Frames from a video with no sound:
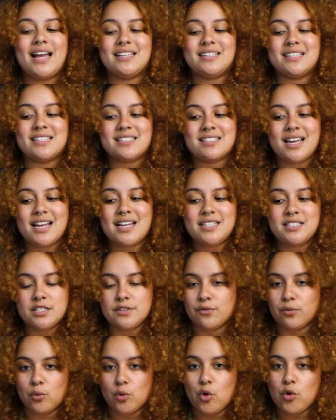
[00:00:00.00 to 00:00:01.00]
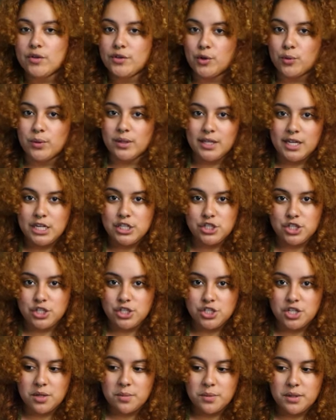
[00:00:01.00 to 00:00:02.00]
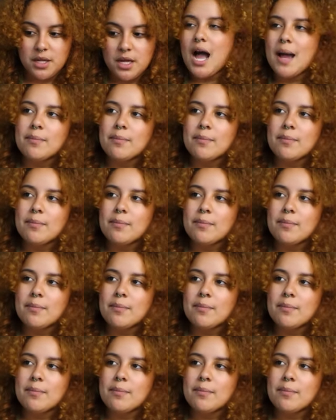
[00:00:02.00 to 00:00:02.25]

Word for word: and decisive role in the relationship.